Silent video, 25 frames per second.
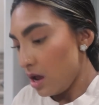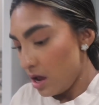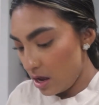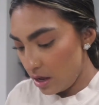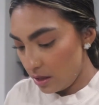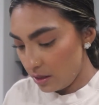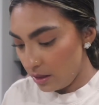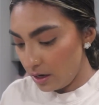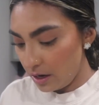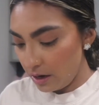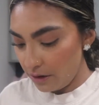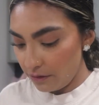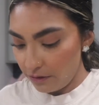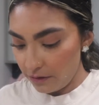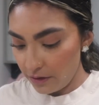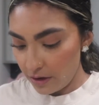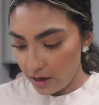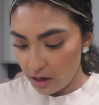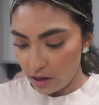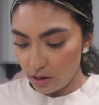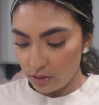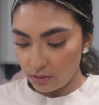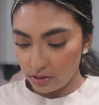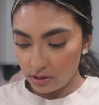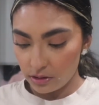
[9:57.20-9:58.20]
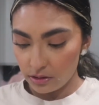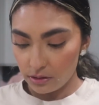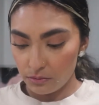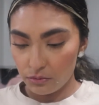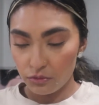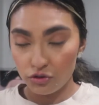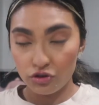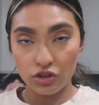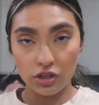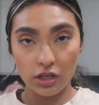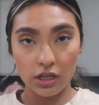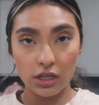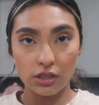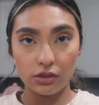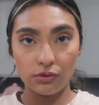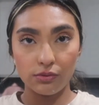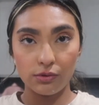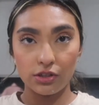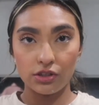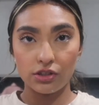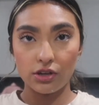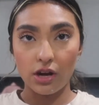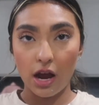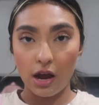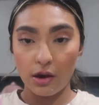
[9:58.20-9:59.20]
And then I found some jeans,
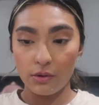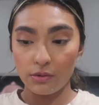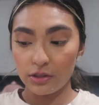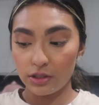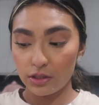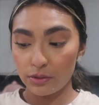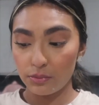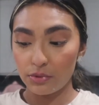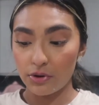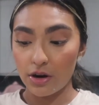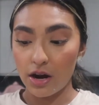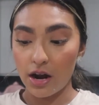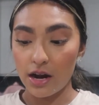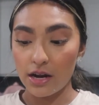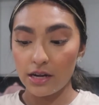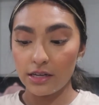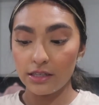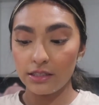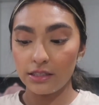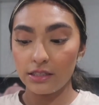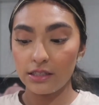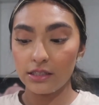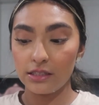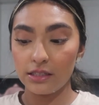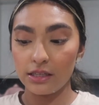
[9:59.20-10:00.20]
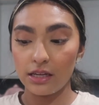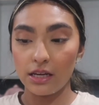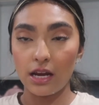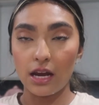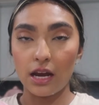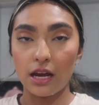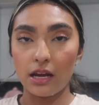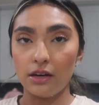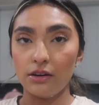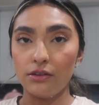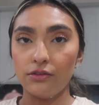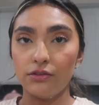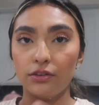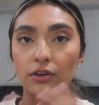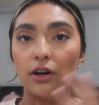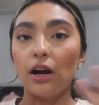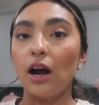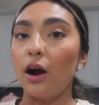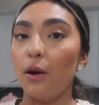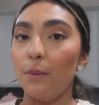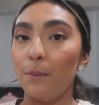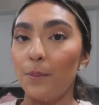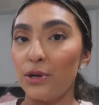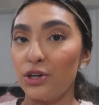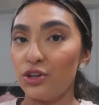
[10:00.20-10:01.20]
which I was surprised to see and for
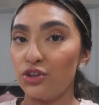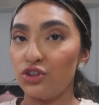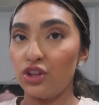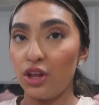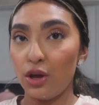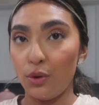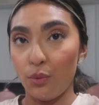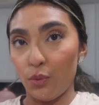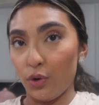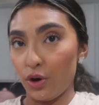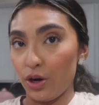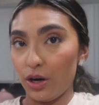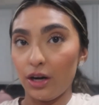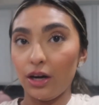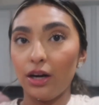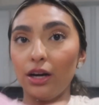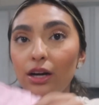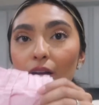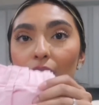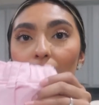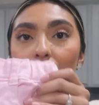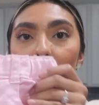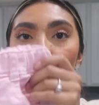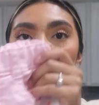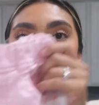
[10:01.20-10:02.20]
how much they were.